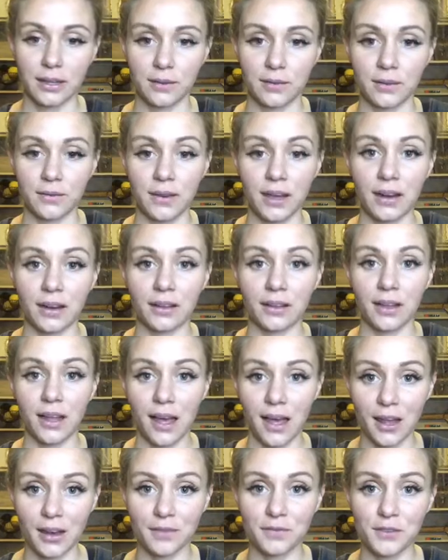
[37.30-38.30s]
We've had a
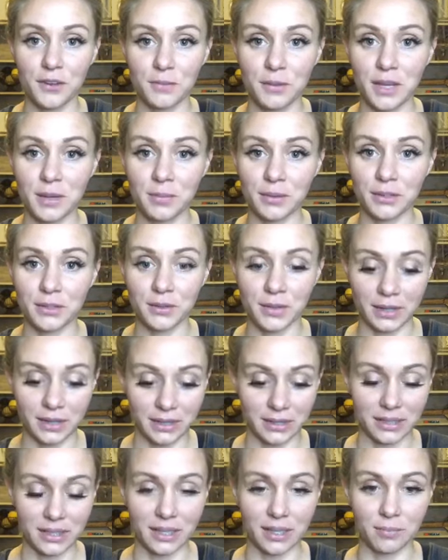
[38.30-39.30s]
lot of new people join the
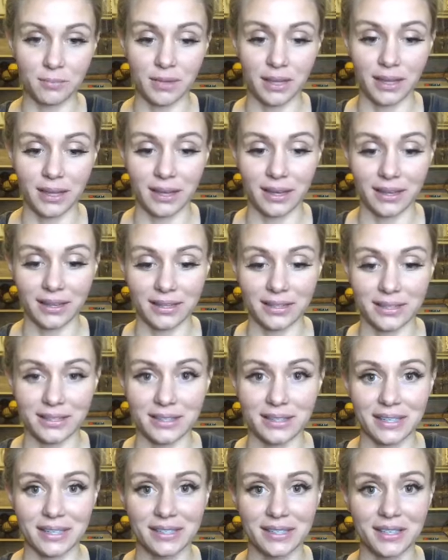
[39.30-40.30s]
team, and
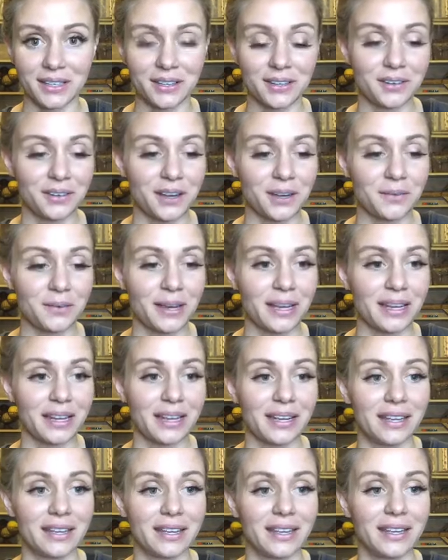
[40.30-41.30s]
it's a great way
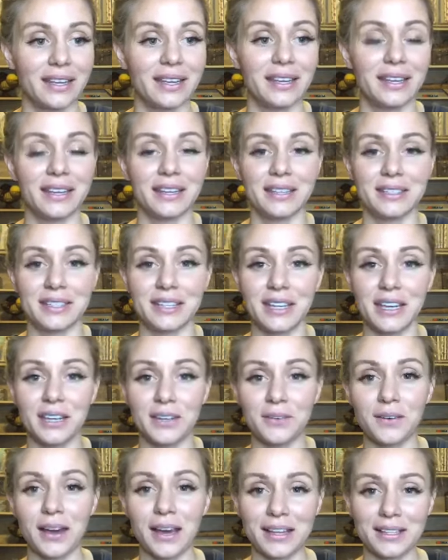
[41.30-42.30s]
to get you
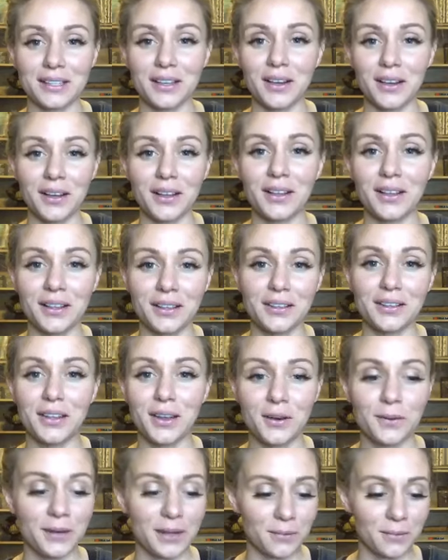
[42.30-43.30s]
guys all
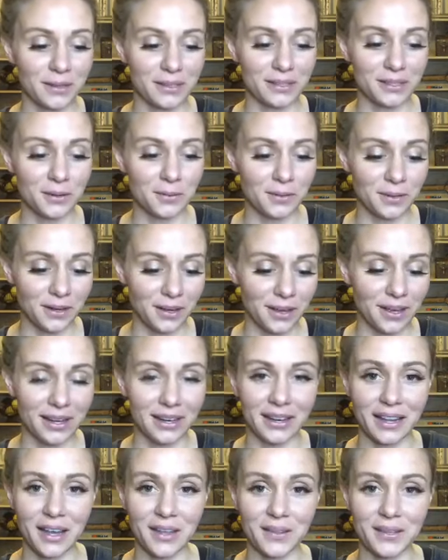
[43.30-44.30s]
knowing what's going on
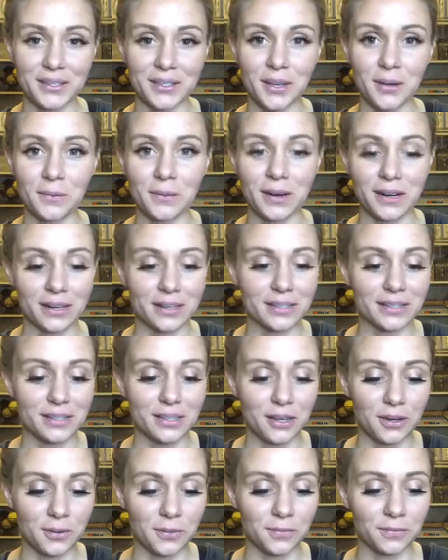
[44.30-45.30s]
and how this all works.
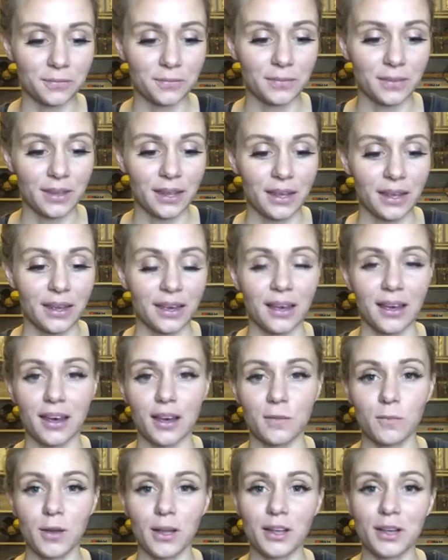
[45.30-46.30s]
So
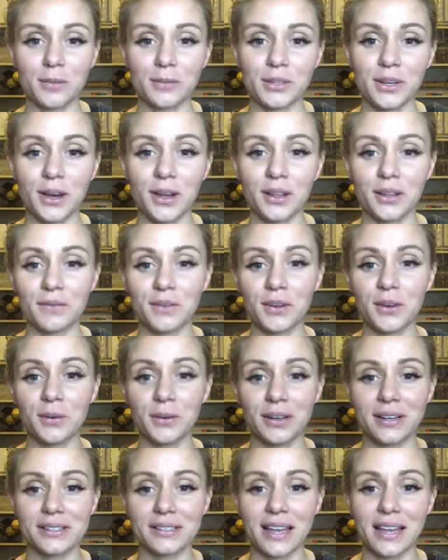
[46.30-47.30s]
welcome to all of you. We're
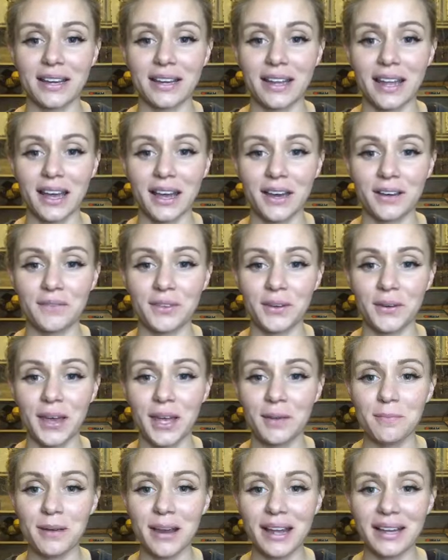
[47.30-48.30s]
excited to have you. Hey
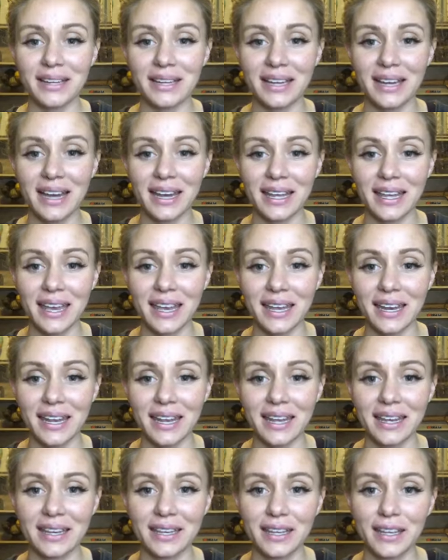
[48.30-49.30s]
Brandy, hi
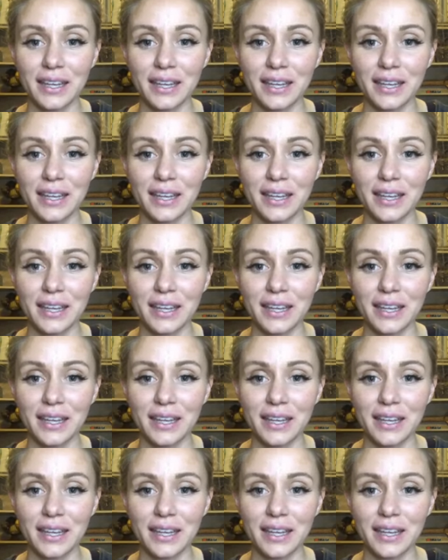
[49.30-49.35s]
Katie.